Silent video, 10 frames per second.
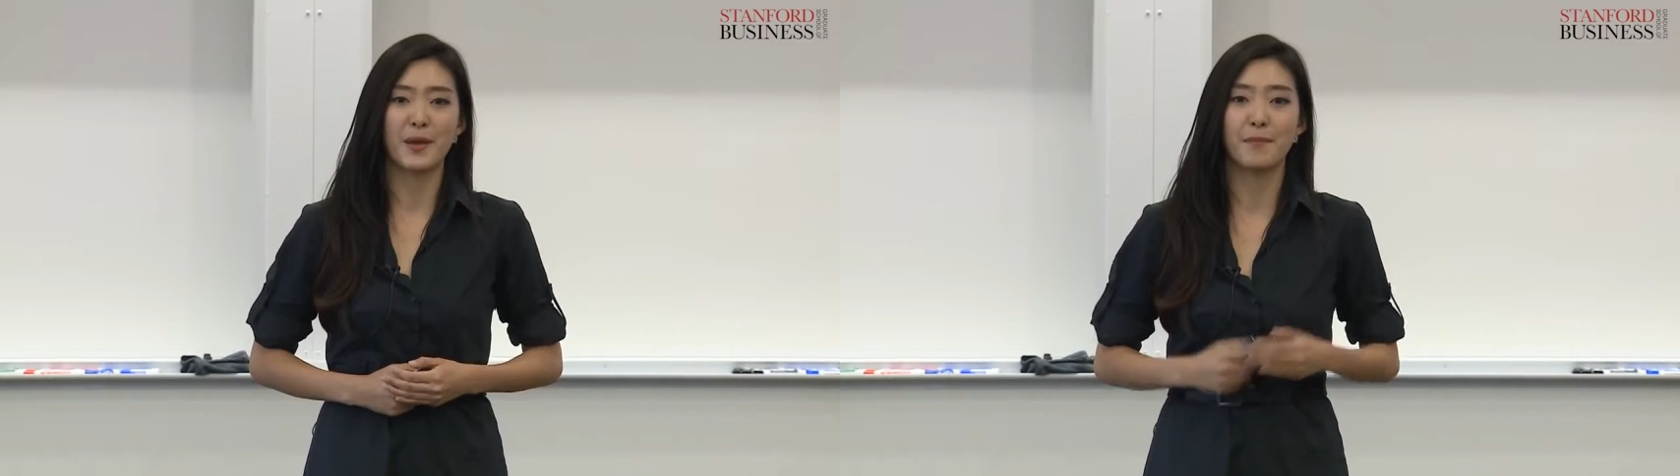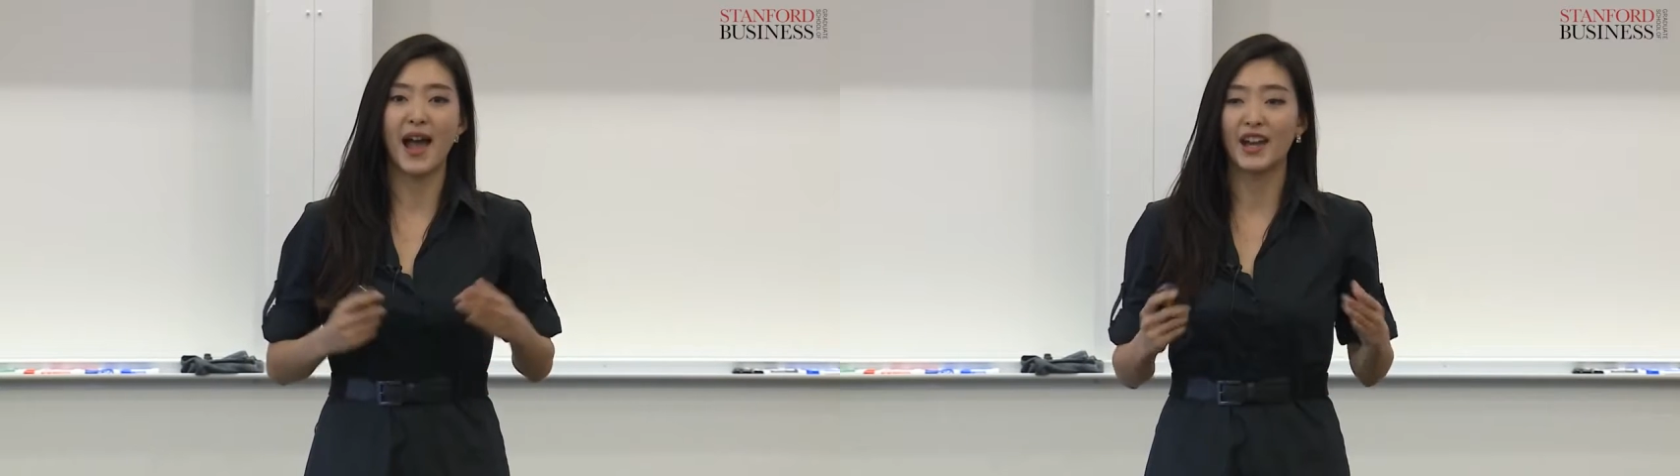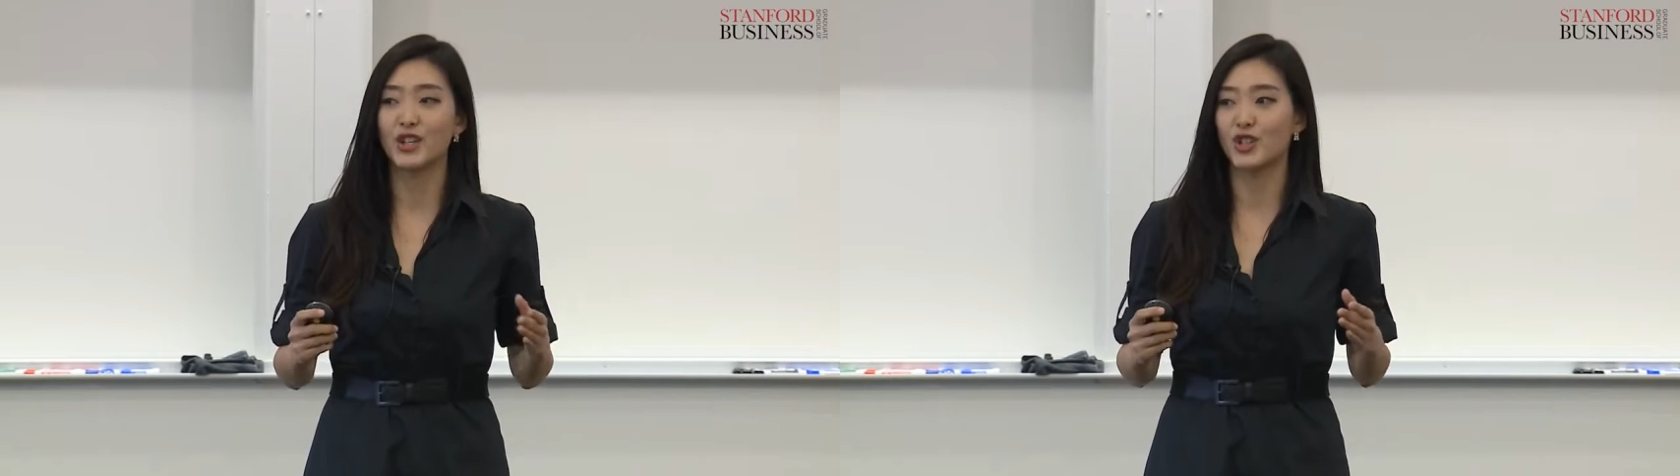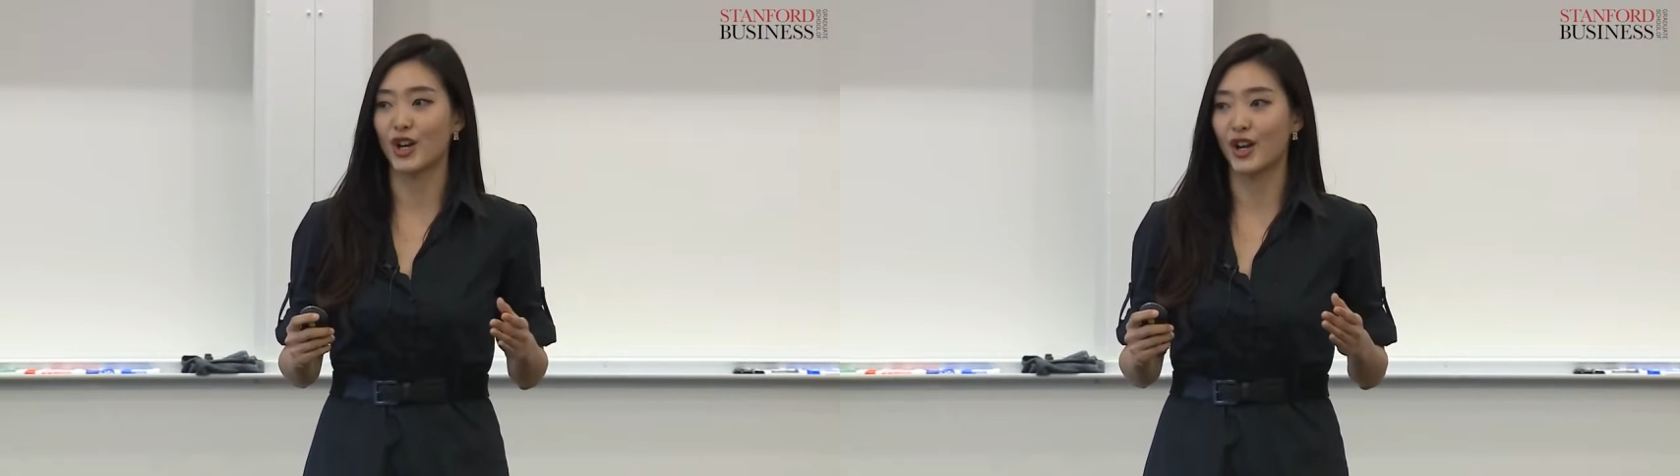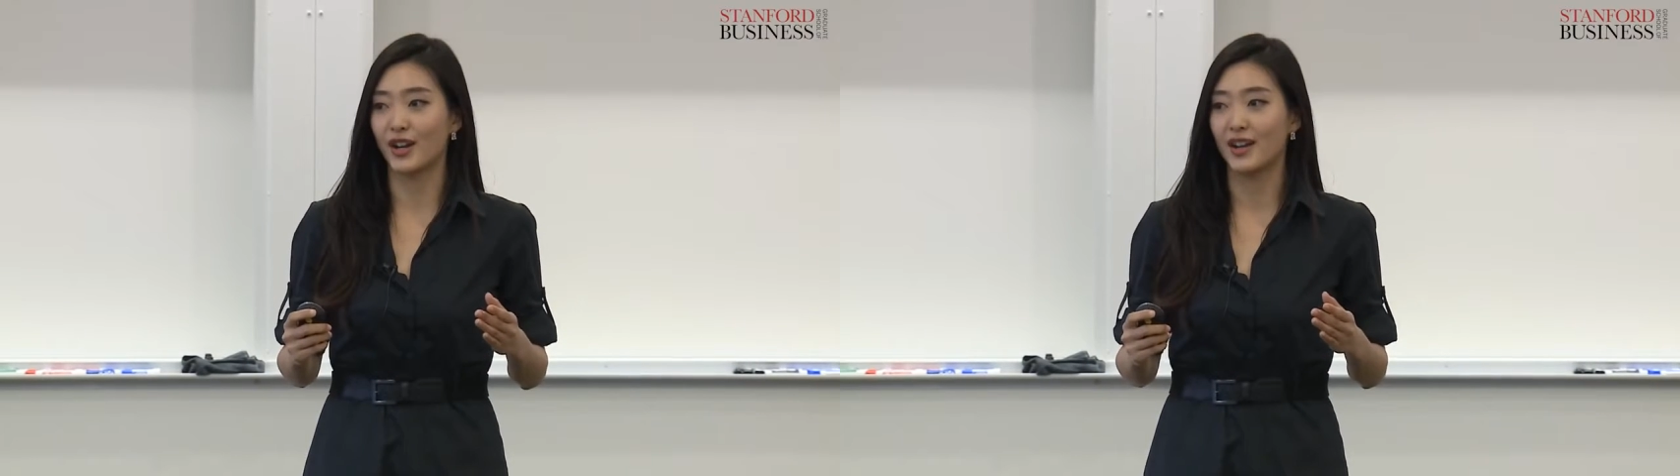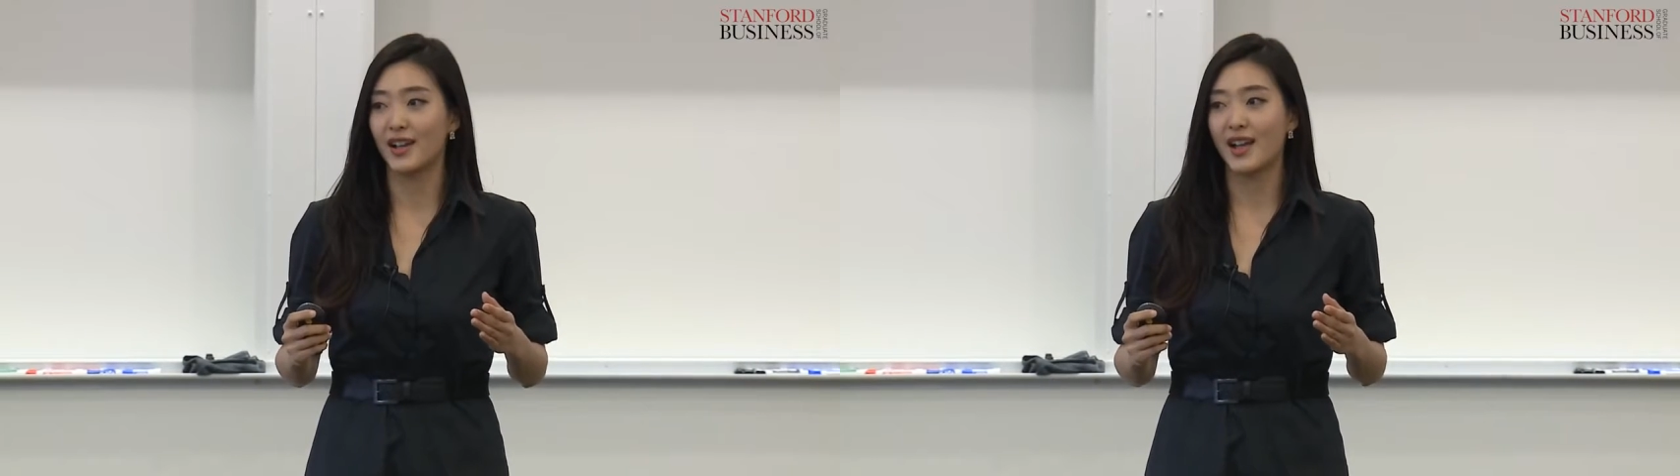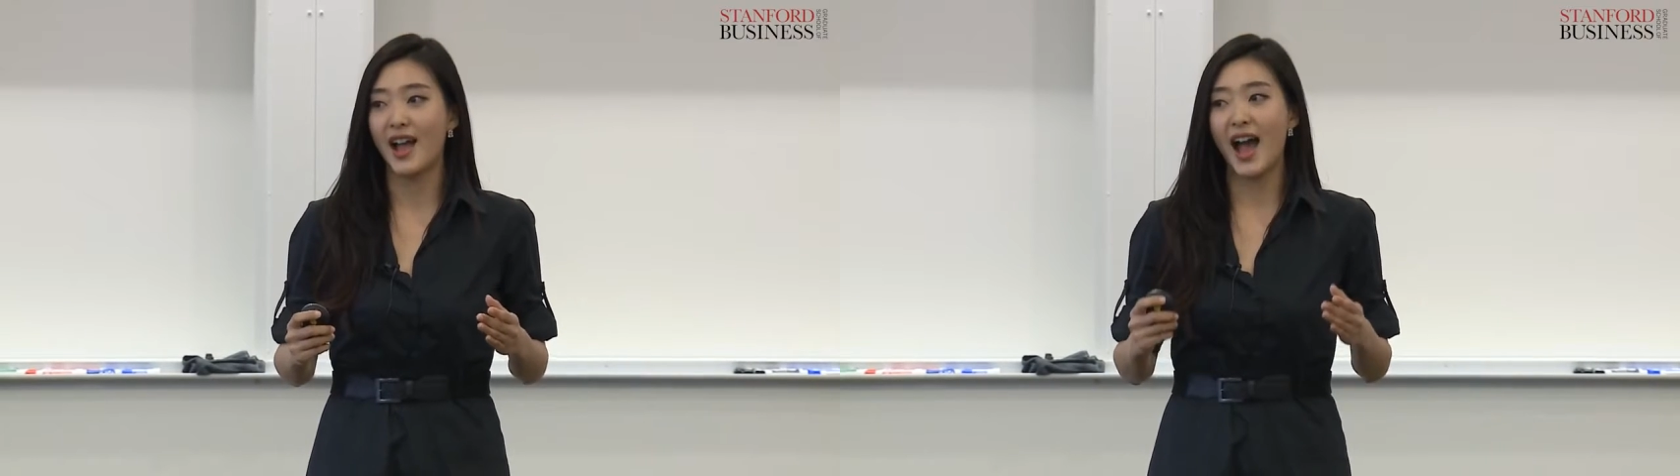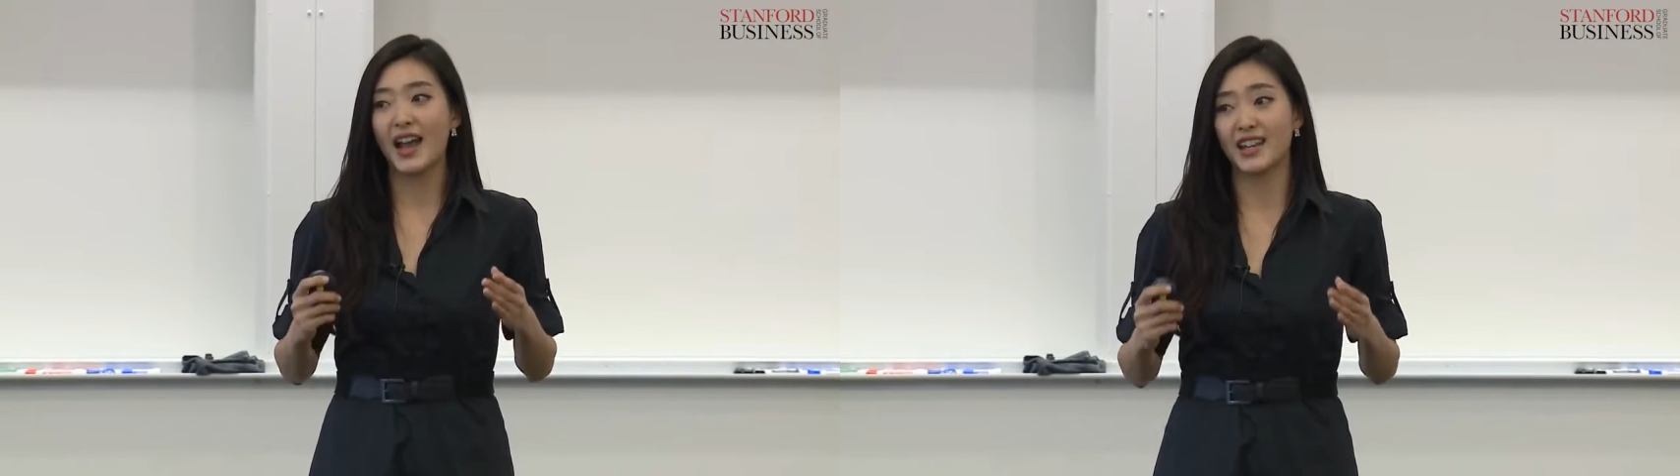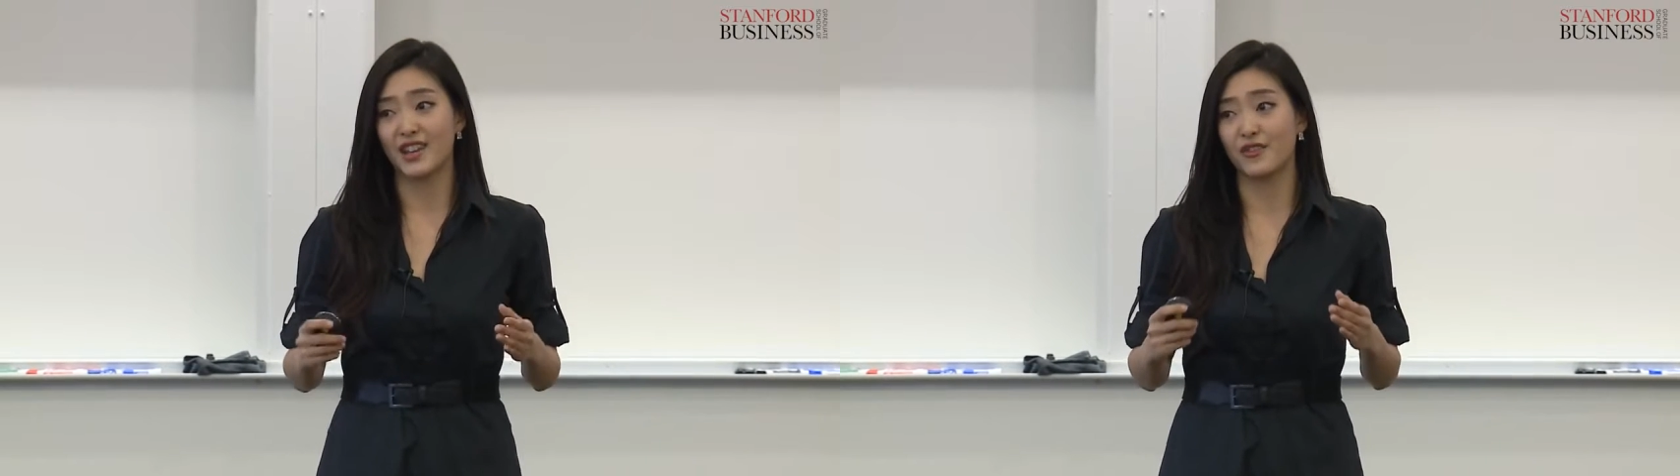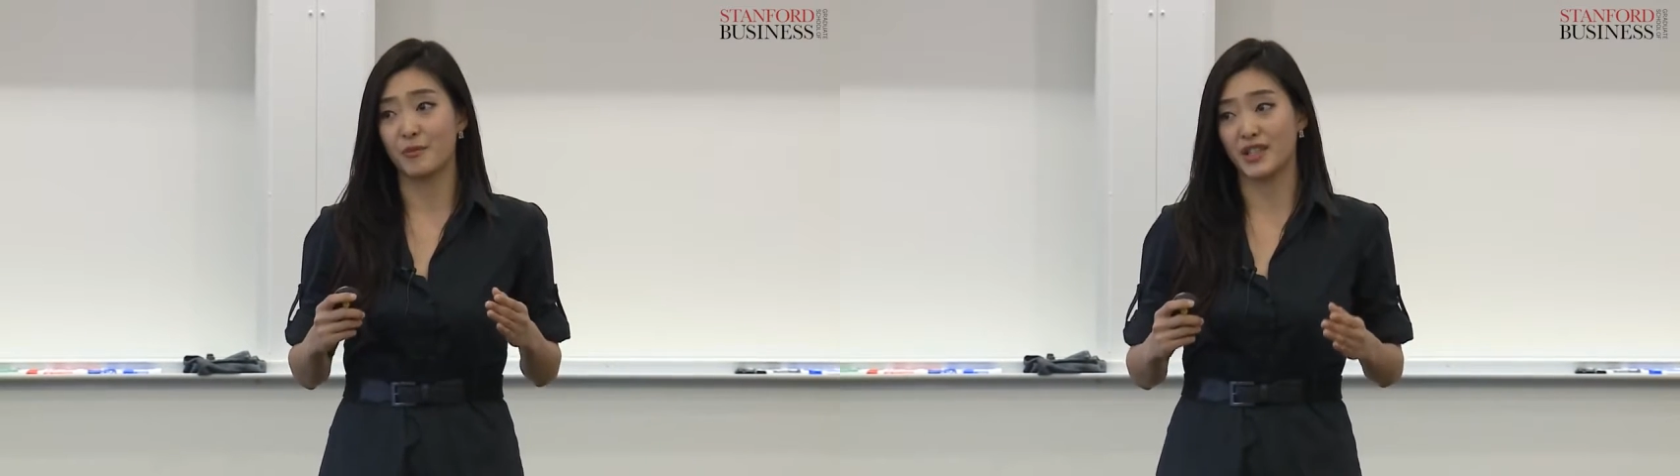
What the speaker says: my manager had given